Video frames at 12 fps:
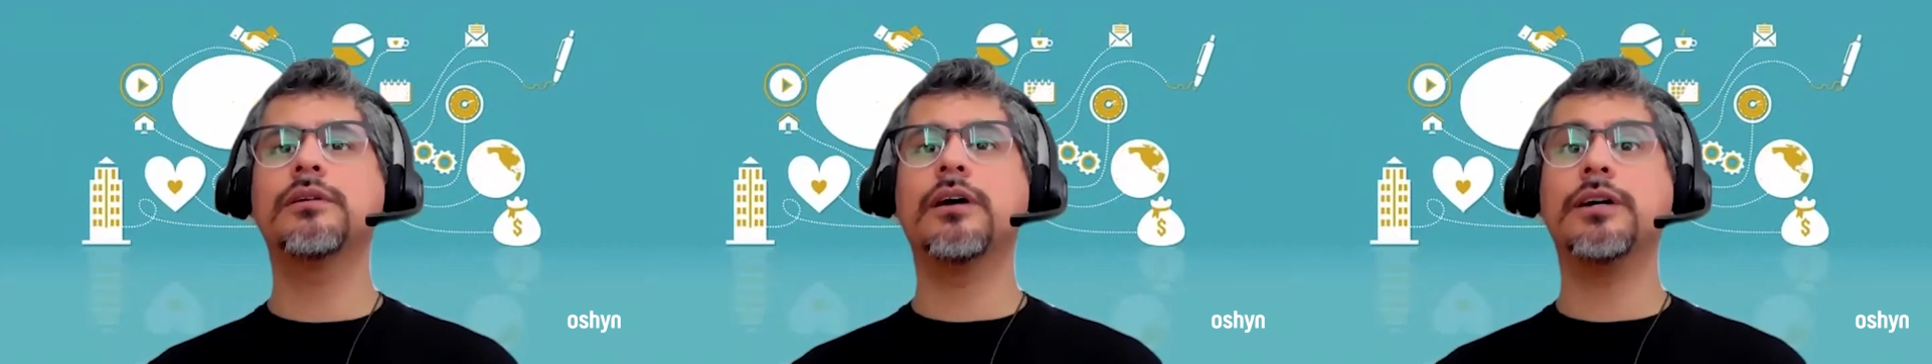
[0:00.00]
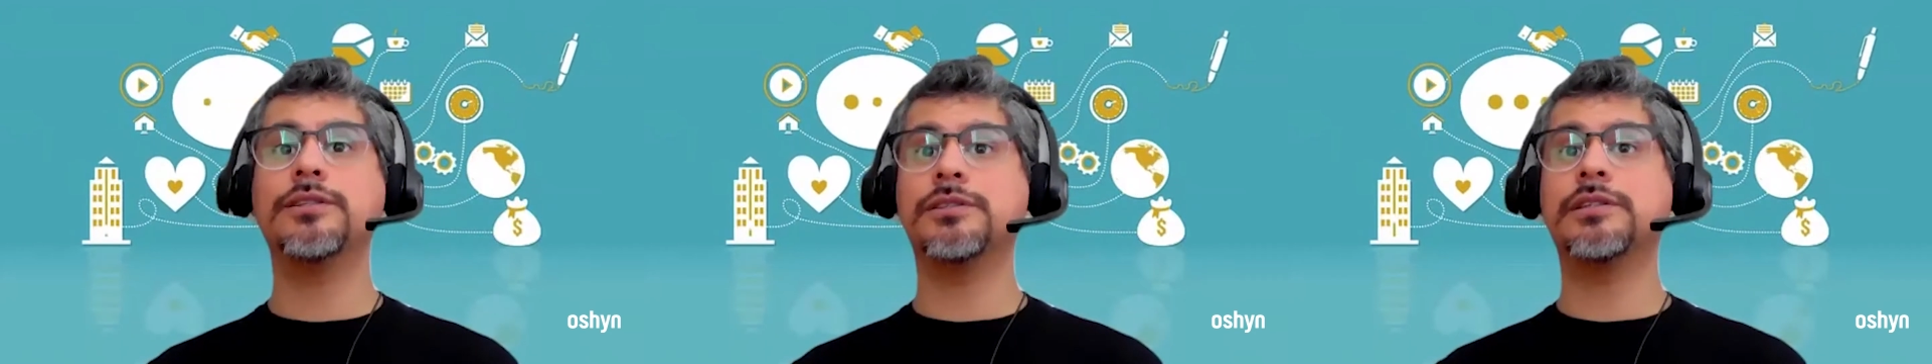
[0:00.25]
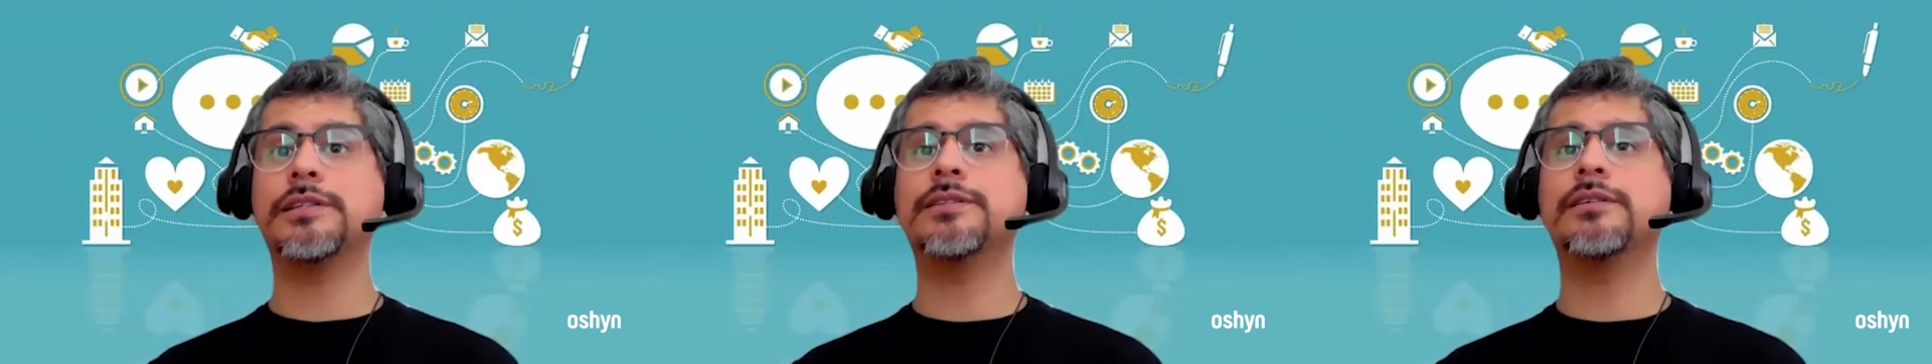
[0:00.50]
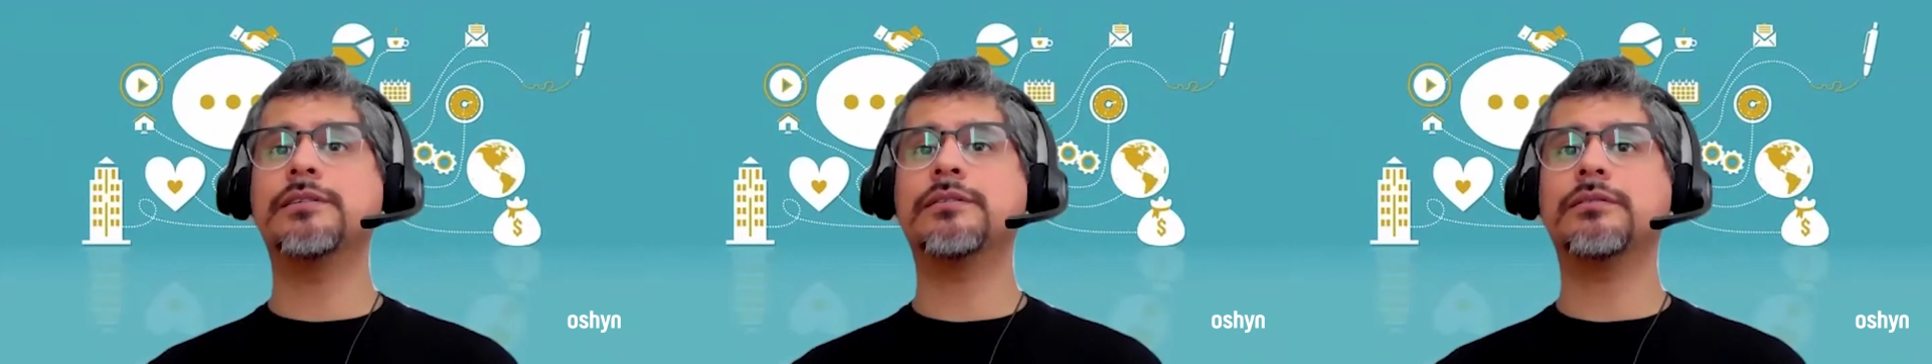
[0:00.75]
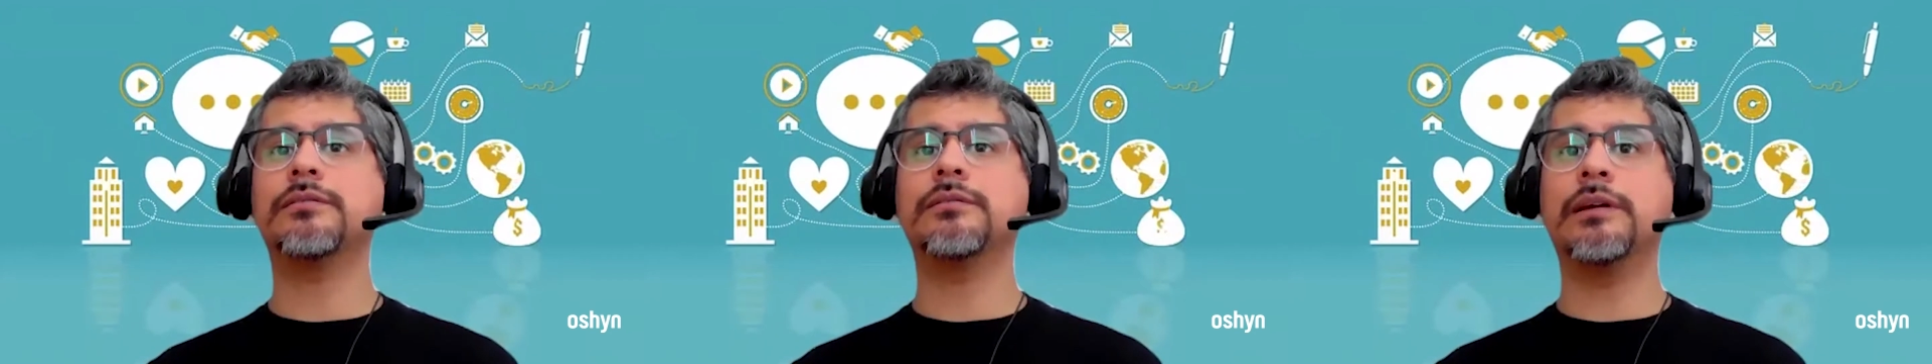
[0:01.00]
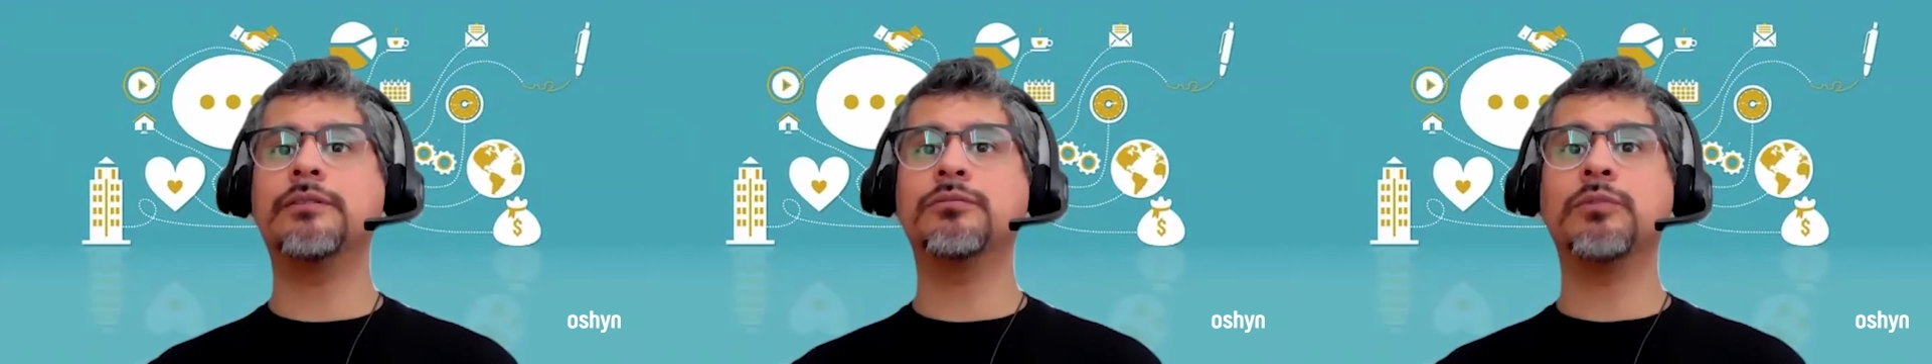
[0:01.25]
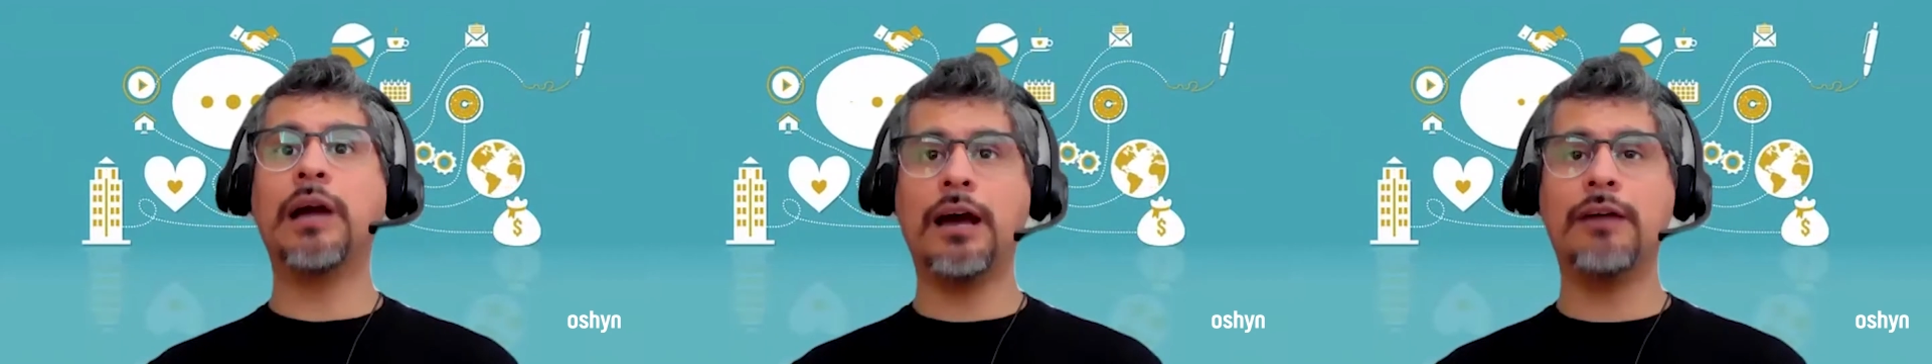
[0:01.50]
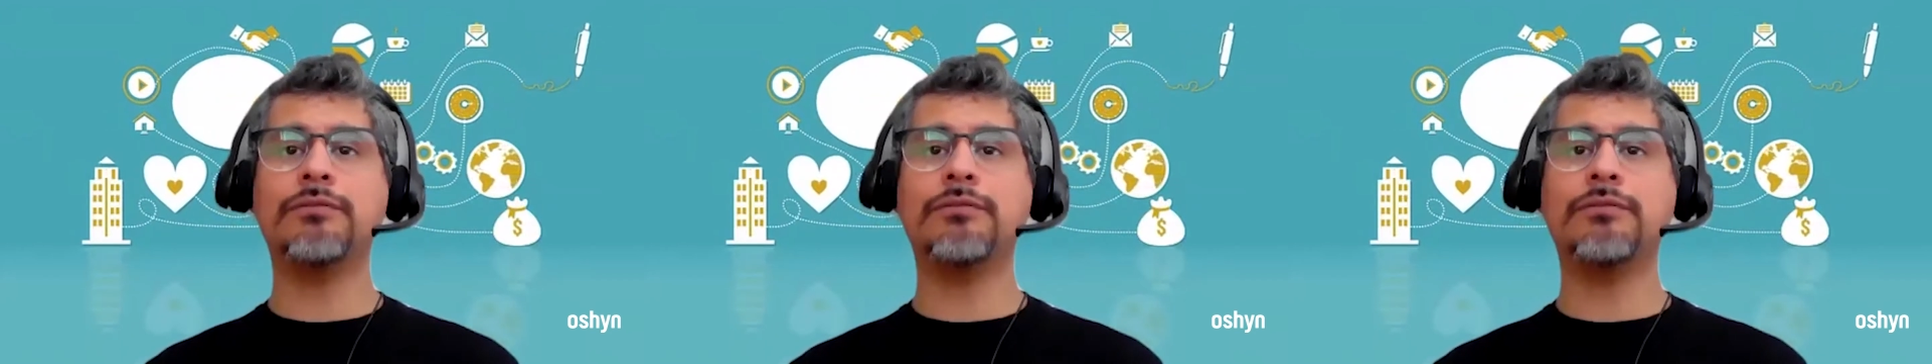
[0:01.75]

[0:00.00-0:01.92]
and just test it, like have a